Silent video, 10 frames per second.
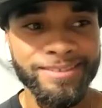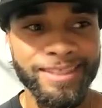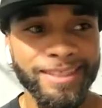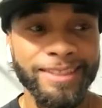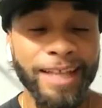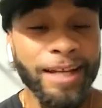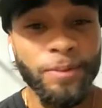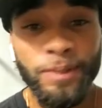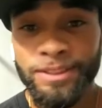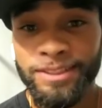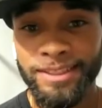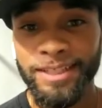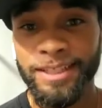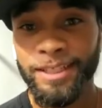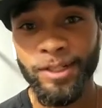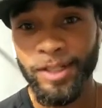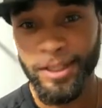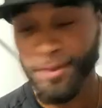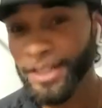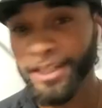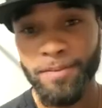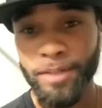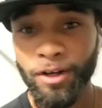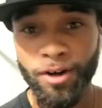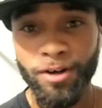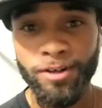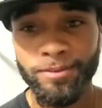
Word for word: he said he was going to either he was going to give me a call,